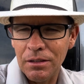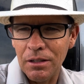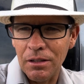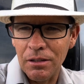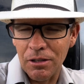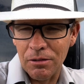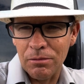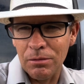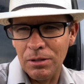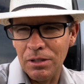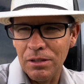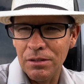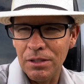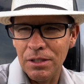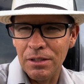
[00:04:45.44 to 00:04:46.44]
or well,
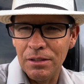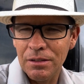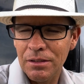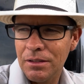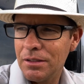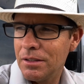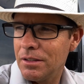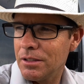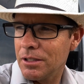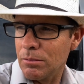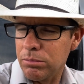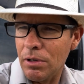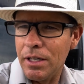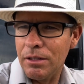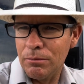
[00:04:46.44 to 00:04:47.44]
the, the
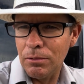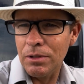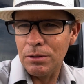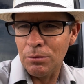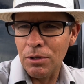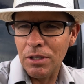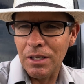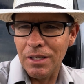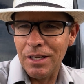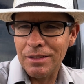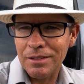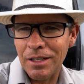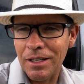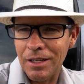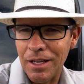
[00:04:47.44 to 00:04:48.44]
brake wasn't working on that
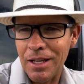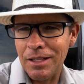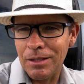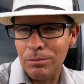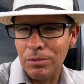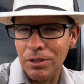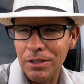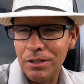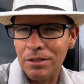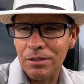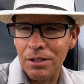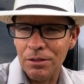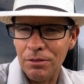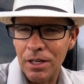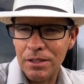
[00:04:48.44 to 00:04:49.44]
side and the blinker
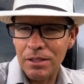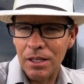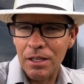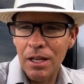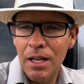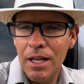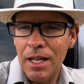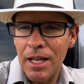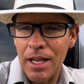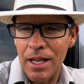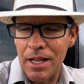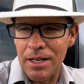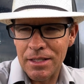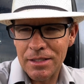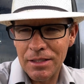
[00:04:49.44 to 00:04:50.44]
on the right side
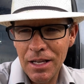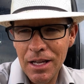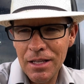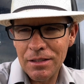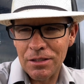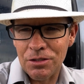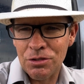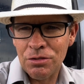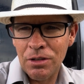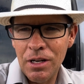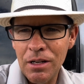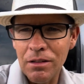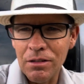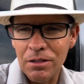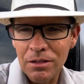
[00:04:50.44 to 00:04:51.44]
and it's not the
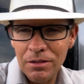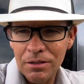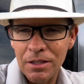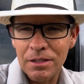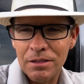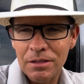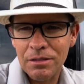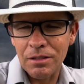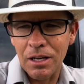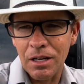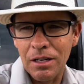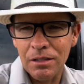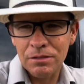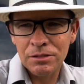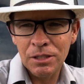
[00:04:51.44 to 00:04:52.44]
trailer it's
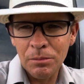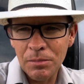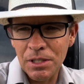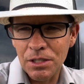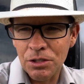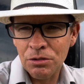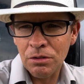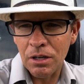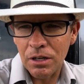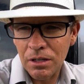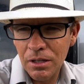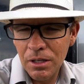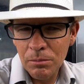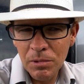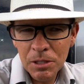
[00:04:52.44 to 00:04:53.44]
uh, something in the truck
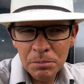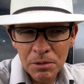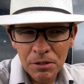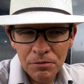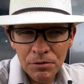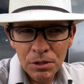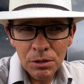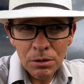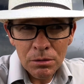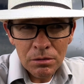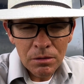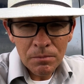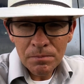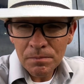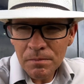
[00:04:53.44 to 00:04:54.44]
must be a
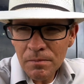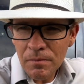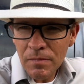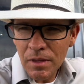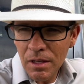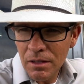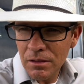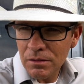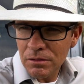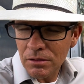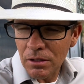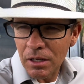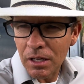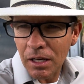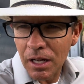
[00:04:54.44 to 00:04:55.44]
fuse
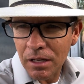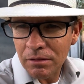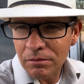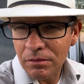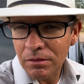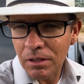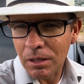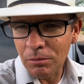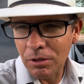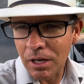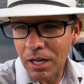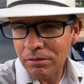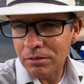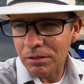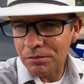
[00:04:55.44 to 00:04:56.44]
so i gotta have i'm gonna
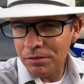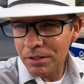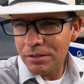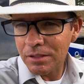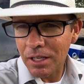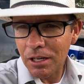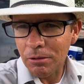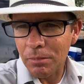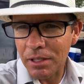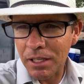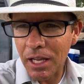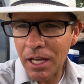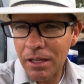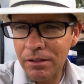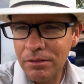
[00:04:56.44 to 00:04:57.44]
have to fix that or my
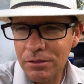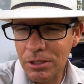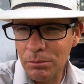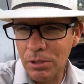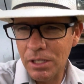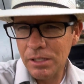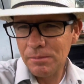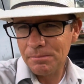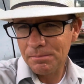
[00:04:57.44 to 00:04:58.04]
dad somebody